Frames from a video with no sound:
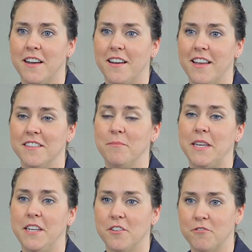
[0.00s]
uh, as a
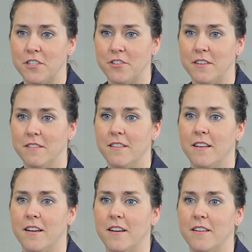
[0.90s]
pediatrician
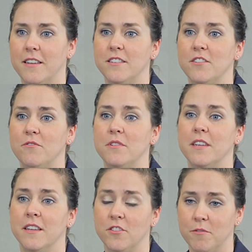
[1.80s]
uh, and to
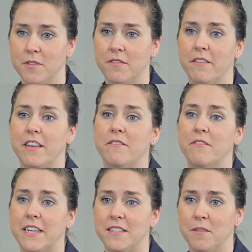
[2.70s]
in terms of giving
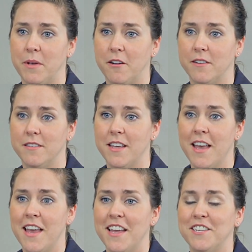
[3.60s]
advice to parents
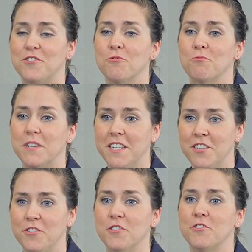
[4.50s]
is to
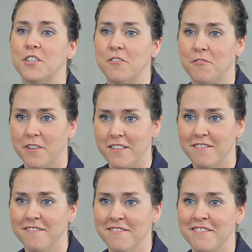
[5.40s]
read to your children